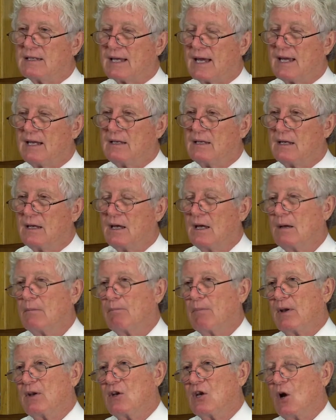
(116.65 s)
date,
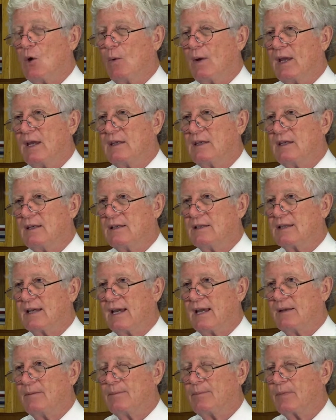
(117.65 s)
but no ending
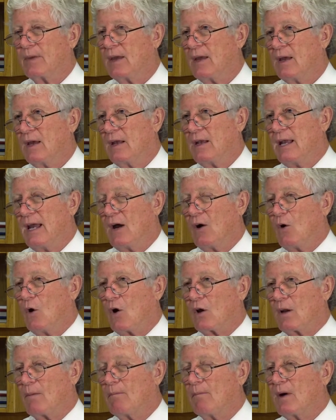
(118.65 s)
date. Now,
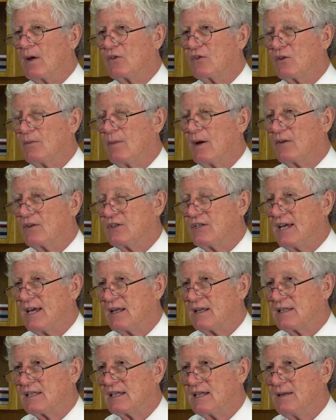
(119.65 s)
on a month-to-month
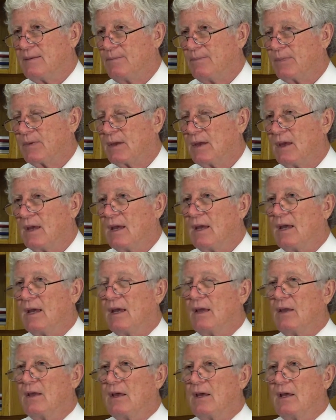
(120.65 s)
tenancy,
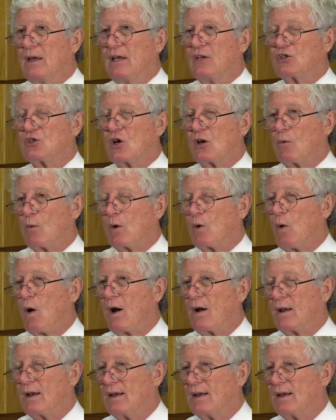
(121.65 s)
it's going to require at